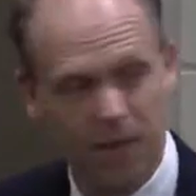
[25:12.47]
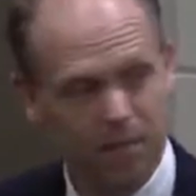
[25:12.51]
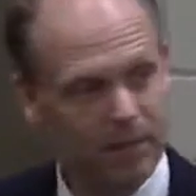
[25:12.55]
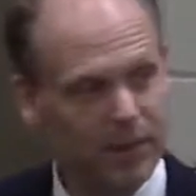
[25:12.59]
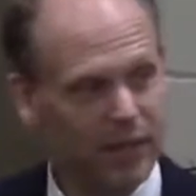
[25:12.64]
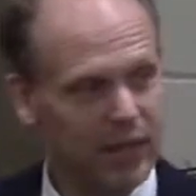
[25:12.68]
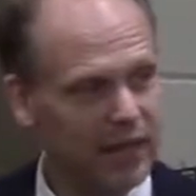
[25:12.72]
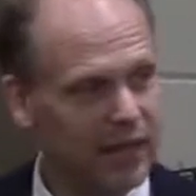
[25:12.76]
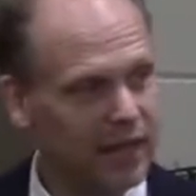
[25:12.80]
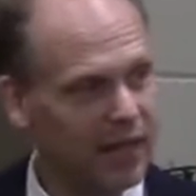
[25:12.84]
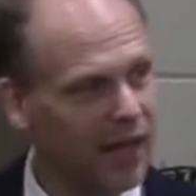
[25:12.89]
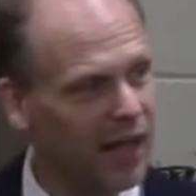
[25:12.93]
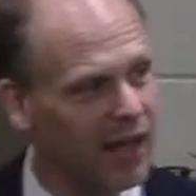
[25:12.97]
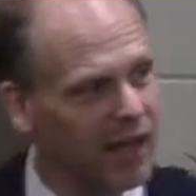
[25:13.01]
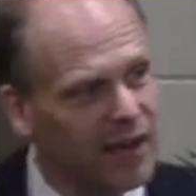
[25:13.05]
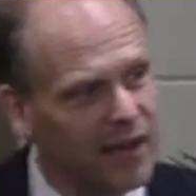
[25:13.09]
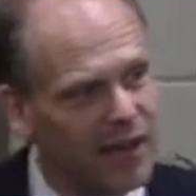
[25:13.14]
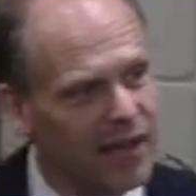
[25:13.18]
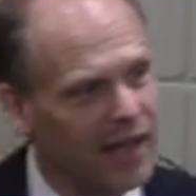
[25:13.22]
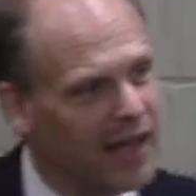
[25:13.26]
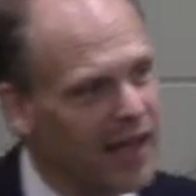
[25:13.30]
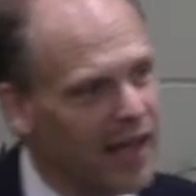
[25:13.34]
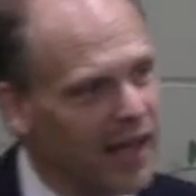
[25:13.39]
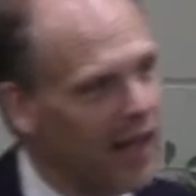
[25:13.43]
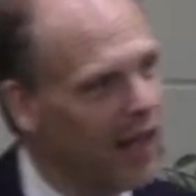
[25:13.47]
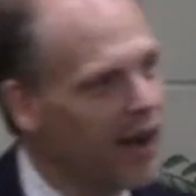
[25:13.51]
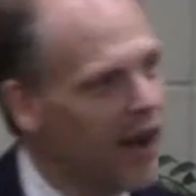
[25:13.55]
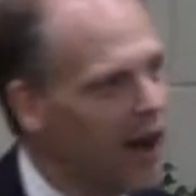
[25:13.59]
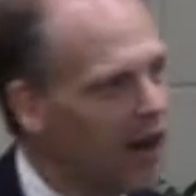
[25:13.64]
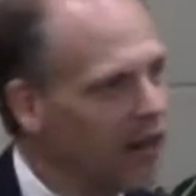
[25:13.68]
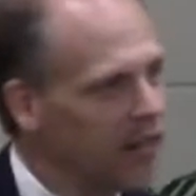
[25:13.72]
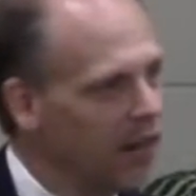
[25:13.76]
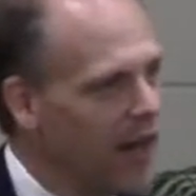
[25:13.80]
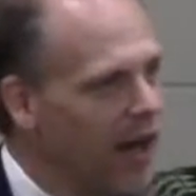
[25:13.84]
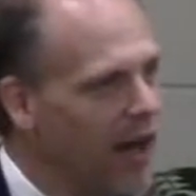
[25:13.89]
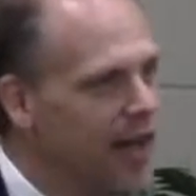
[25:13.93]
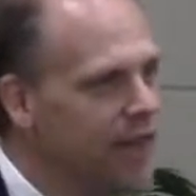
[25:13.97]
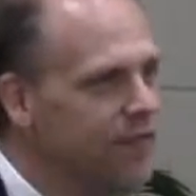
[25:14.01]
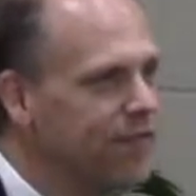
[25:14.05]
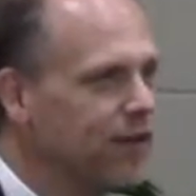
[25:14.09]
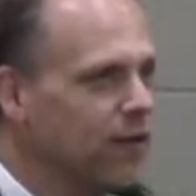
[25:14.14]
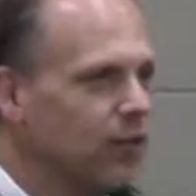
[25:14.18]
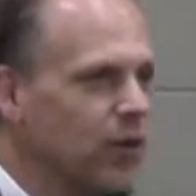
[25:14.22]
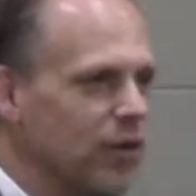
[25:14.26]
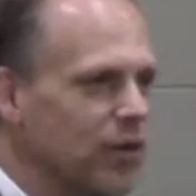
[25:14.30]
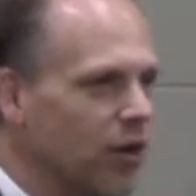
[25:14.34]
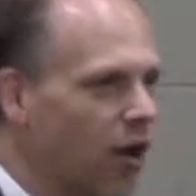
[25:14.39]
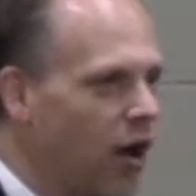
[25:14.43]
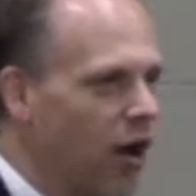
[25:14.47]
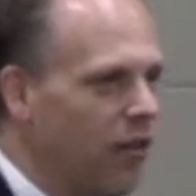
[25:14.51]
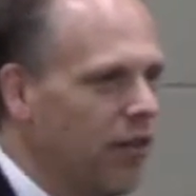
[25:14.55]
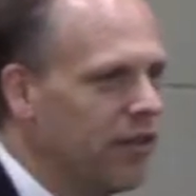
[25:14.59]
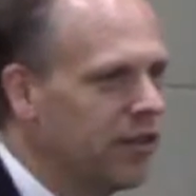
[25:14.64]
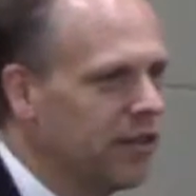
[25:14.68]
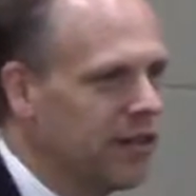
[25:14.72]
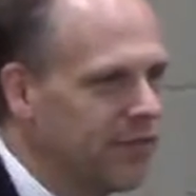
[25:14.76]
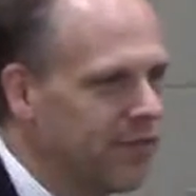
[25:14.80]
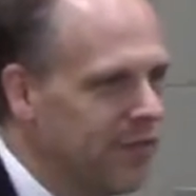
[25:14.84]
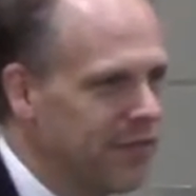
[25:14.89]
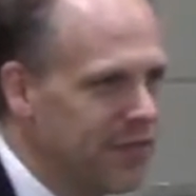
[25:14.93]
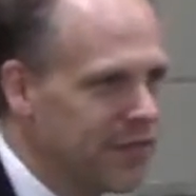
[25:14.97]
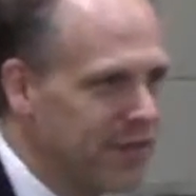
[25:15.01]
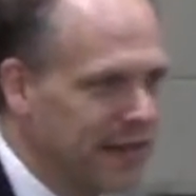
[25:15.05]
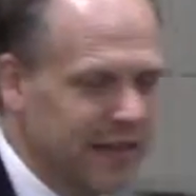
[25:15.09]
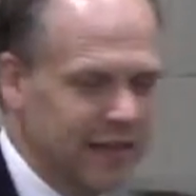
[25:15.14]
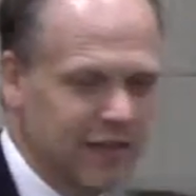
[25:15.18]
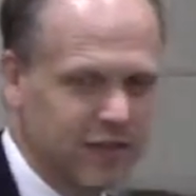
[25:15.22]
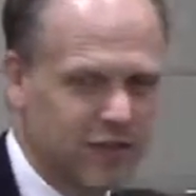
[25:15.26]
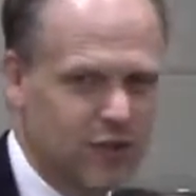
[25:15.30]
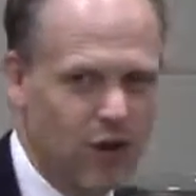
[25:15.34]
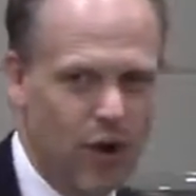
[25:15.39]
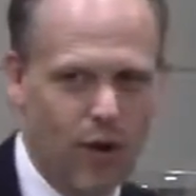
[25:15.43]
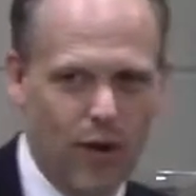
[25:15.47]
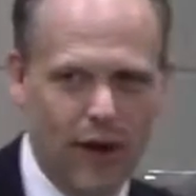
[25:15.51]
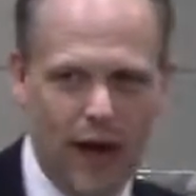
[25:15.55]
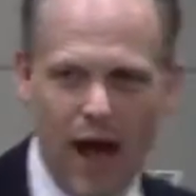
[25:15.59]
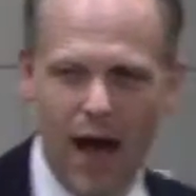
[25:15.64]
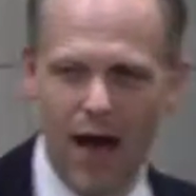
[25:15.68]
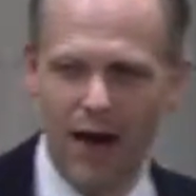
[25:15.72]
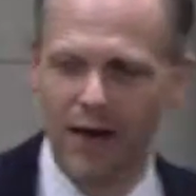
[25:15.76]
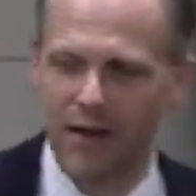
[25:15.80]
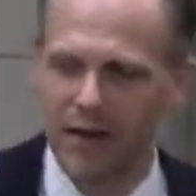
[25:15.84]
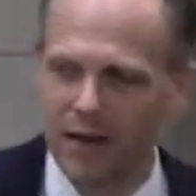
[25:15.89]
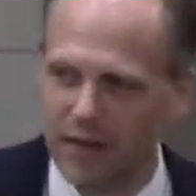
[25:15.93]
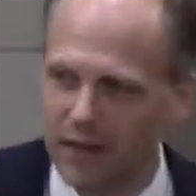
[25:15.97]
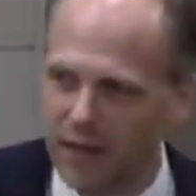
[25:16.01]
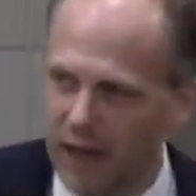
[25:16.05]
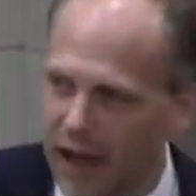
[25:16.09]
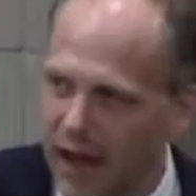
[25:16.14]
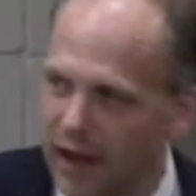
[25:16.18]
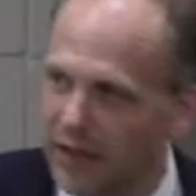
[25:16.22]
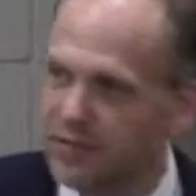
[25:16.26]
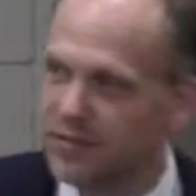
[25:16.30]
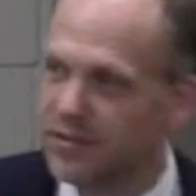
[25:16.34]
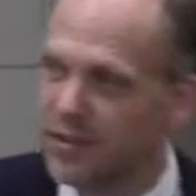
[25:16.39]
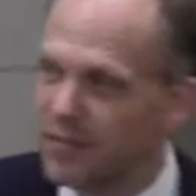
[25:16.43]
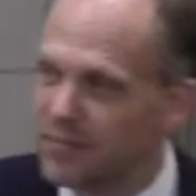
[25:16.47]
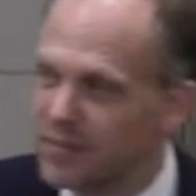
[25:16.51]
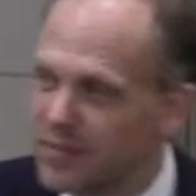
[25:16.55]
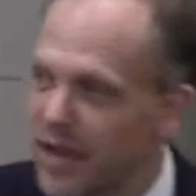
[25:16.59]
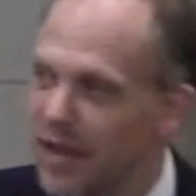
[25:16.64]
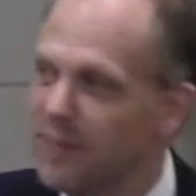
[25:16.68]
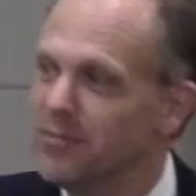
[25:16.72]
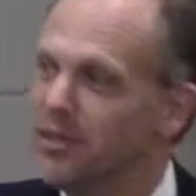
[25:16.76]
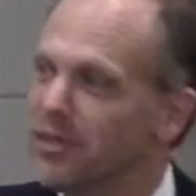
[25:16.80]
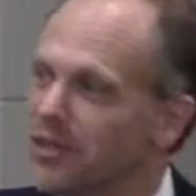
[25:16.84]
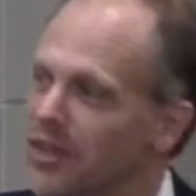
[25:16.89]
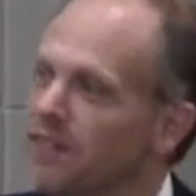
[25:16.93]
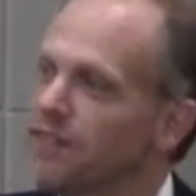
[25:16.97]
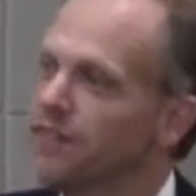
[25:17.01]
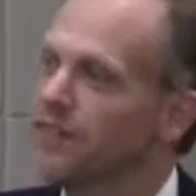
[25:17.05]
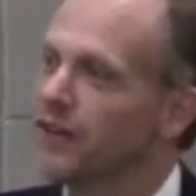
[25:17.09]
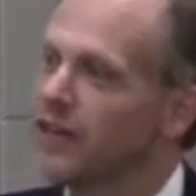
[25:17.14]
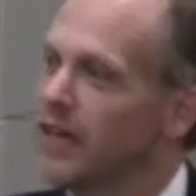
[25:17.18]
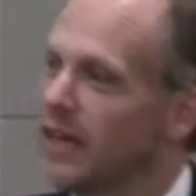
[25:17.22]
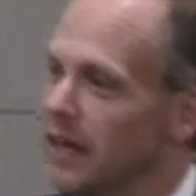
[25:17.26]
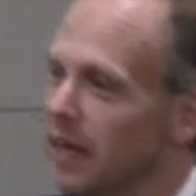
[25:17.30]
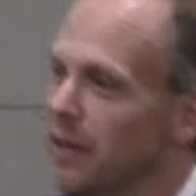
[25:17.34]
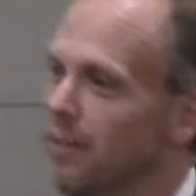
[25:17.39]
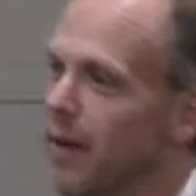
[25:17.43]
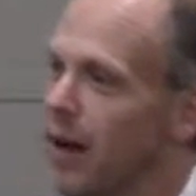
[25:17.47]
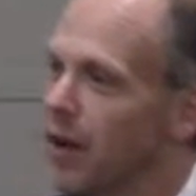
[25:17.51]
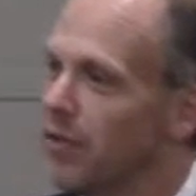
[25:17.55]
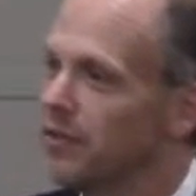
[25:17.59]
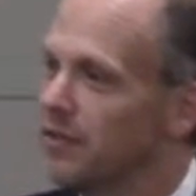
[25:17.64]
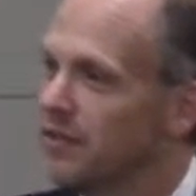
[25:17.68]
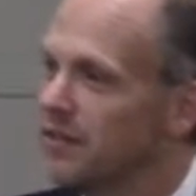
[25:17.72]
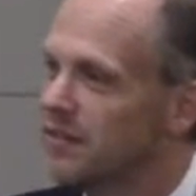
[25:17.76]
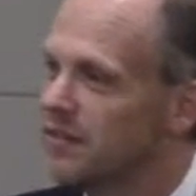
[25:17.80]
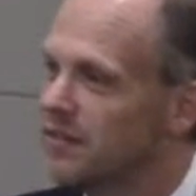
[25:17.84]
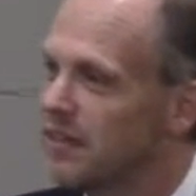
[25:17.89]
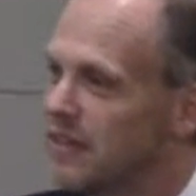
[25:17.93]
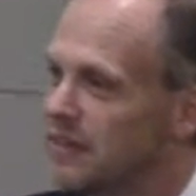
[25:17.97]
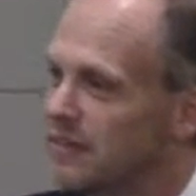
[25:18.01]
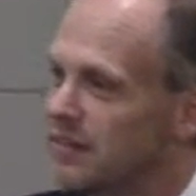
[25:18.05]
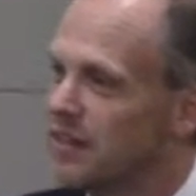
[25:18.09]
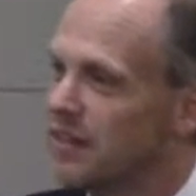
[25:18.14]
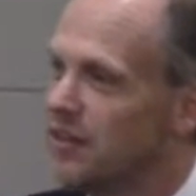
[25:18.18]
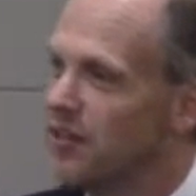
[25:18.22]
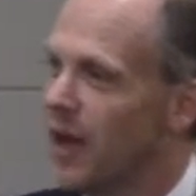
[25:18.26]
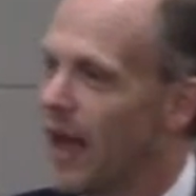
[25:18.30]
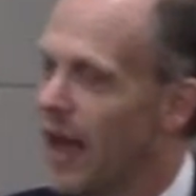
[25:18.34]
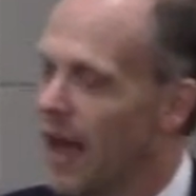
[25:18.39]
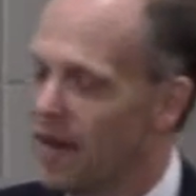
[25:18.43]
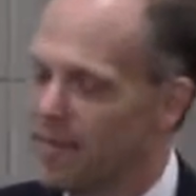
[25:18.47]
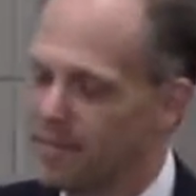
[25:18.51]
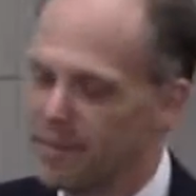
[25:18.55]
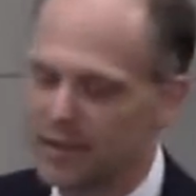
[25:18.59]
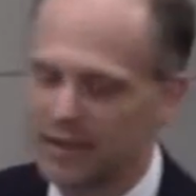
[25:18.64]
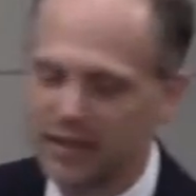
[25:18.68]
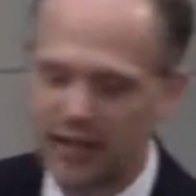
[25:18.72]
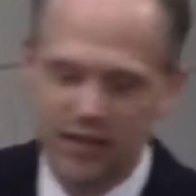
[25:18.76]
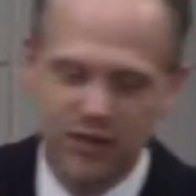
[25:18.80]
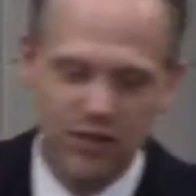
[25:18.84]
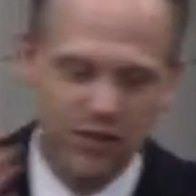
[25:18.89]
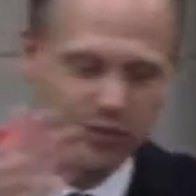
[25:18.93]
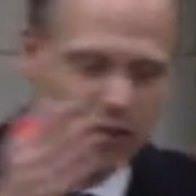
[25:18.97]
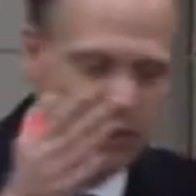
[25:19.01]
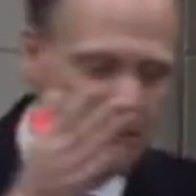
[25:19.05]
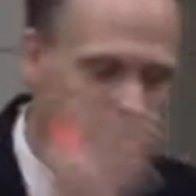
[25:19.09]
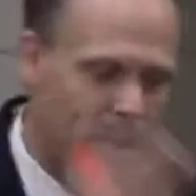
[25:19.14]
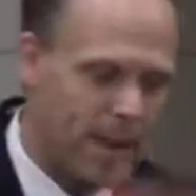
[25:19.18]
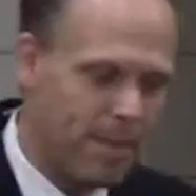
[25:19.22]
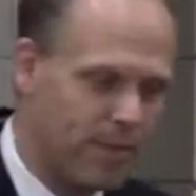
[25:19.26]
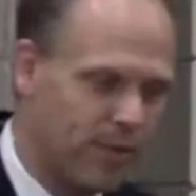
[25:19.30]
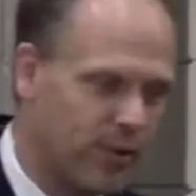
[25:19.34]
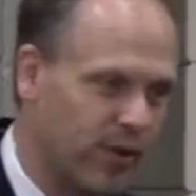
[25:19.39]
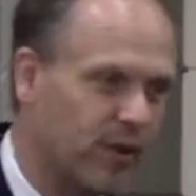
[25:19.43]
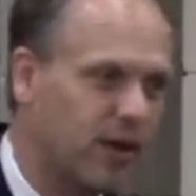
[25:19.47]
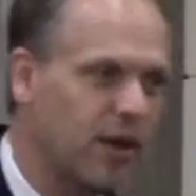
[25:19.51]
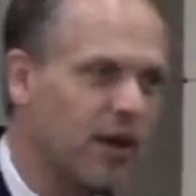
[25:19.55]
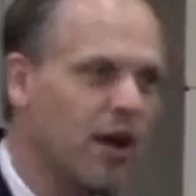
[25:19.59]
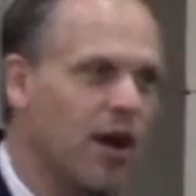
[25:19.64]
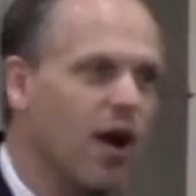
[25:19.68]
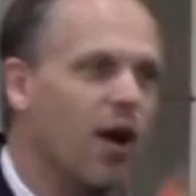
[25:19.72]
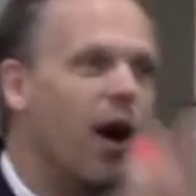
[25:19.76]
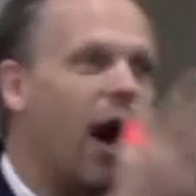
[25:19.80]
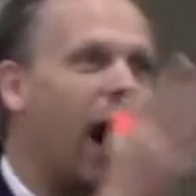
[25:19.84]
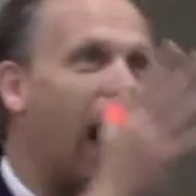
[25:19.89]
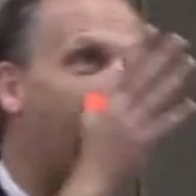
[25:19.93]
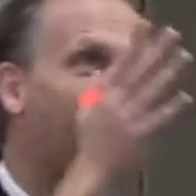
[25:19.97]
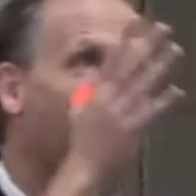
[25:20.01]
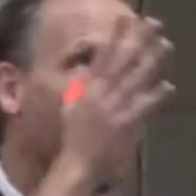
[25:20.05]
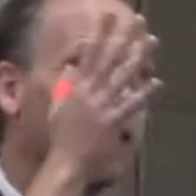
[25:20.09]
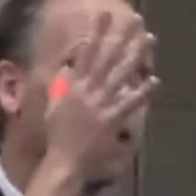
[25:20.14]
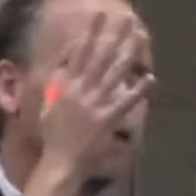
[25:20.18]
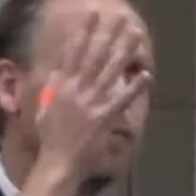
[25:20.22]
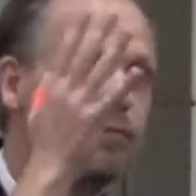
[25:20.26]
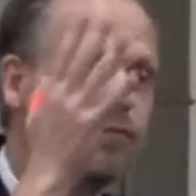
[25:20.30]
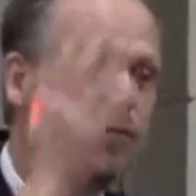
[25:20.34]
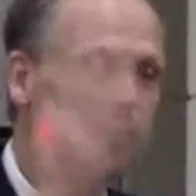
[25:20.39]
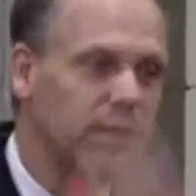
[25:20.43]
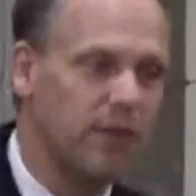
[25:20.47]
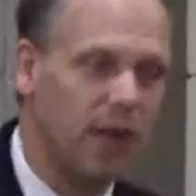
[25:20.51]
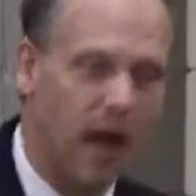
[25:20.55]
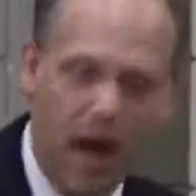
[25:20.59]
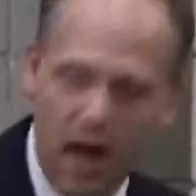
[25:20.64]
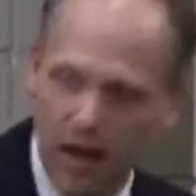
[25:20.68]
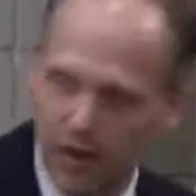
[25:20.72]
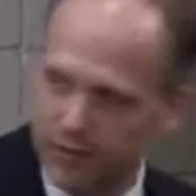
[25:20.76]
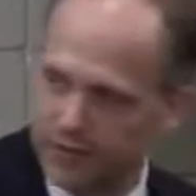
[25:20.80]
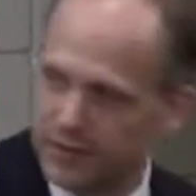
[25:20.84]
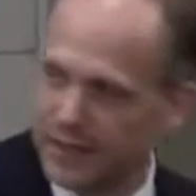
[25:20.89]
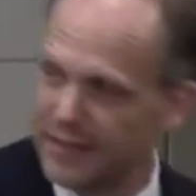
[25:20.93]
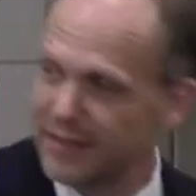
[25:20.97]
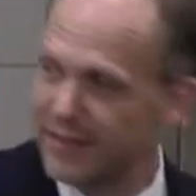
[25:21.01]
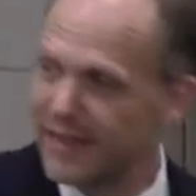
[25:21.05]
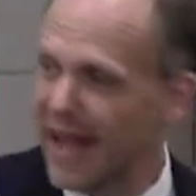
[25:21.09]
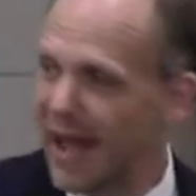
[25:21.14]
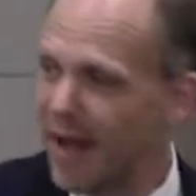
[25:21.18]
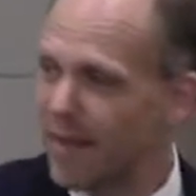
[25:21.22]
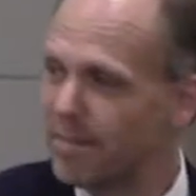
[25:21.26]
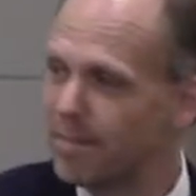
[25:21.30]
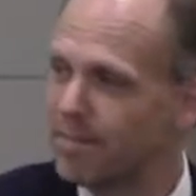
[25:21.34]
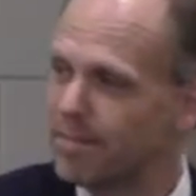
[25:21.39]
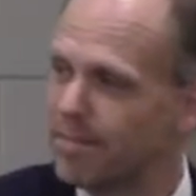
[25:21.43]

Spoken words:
But again, in our life and with all the different things going on in our lives, sometimes you can forget about these things that you have. But then you remember, I am loved, and that